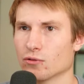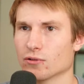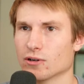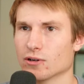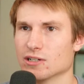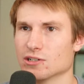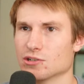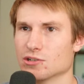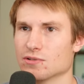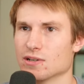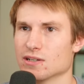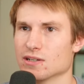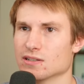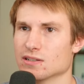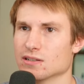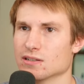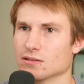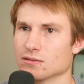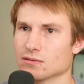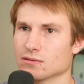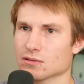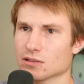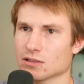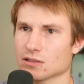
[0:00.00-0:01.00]
this
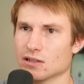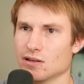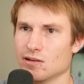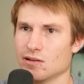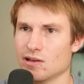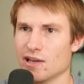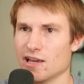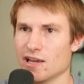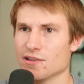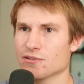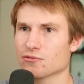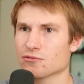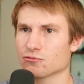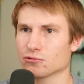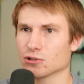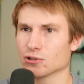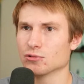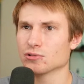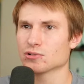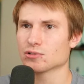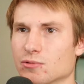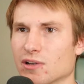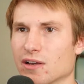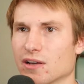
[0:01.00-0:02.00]
eighth
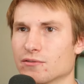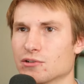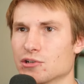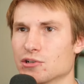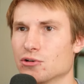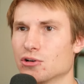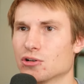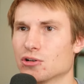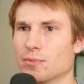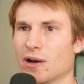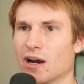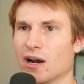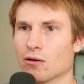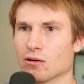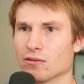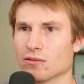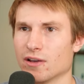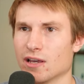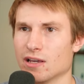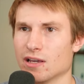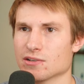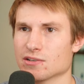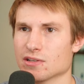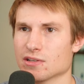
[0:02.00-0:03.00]
root, we have 2 to the power of
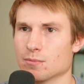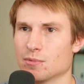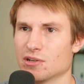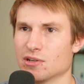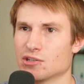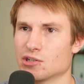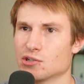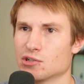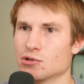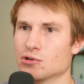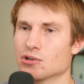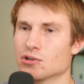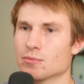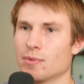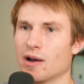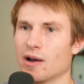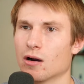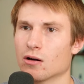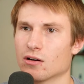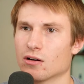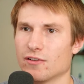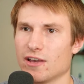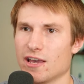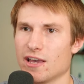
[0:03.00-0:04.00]
8, so that'd be 2 to the
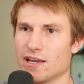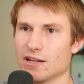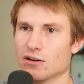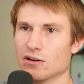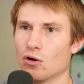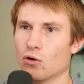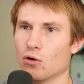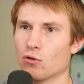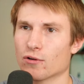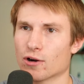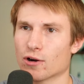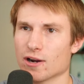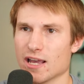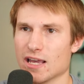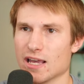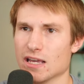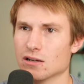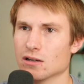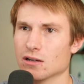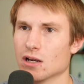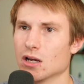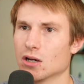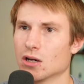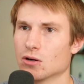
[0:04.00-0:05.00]
power of 8 over 8,
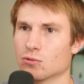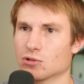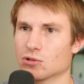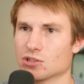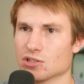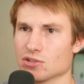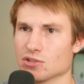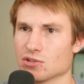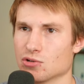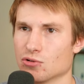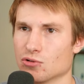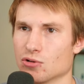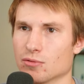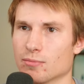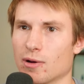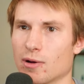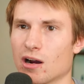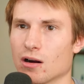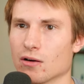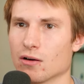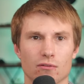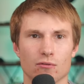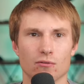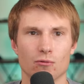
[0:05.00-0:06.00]
which is 2 to the
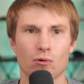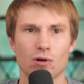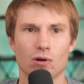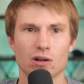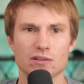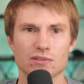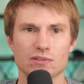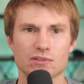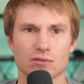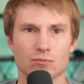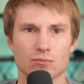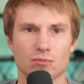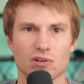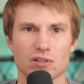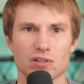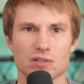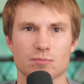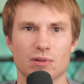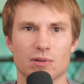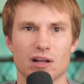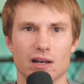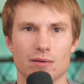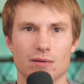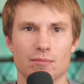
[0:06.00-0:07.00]
power of 1, so
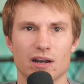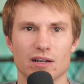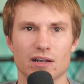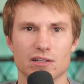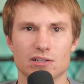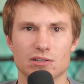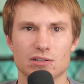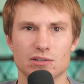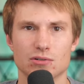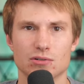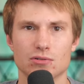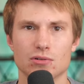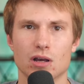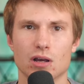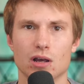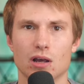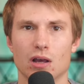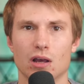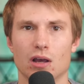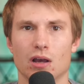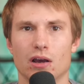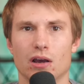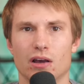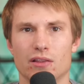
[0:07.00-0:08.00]
multiply it by 2.
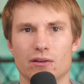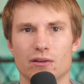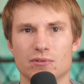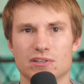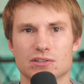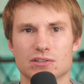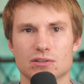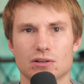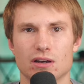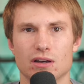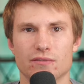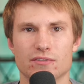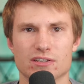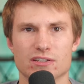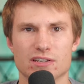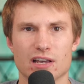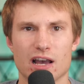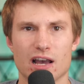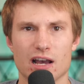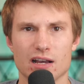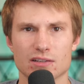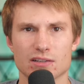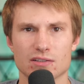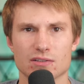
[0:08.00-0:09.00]
And then we still have this
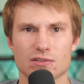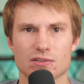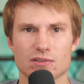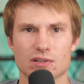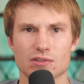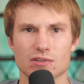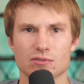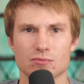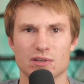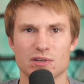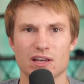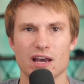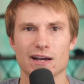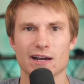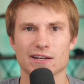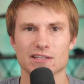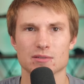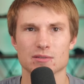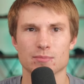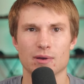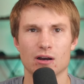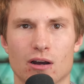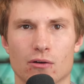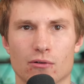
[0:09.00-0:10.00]
x, so this would be x to the
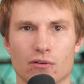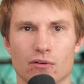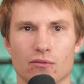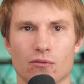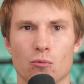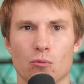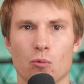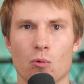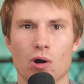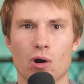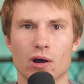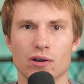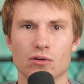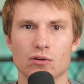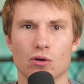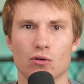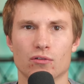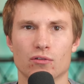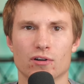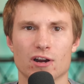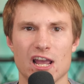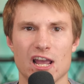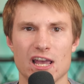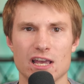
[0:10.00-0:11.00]
power of 1
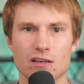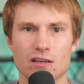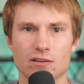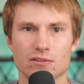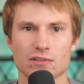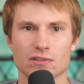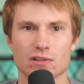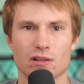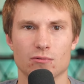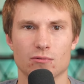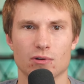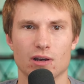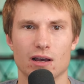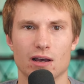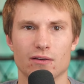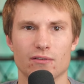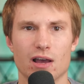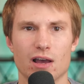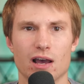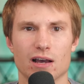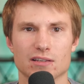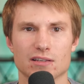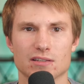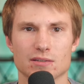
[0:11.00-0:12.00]
over 8, so then we'll have
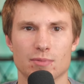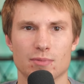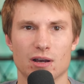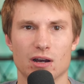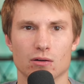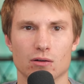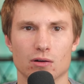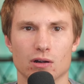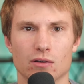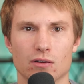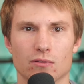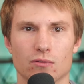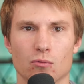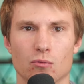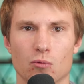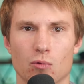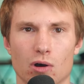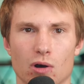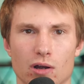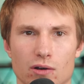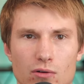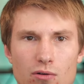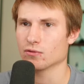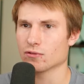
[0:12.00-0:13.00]
x to the power of
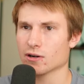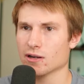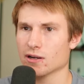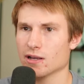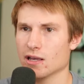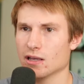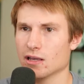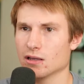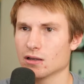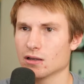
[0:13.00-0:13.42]
1 over 8.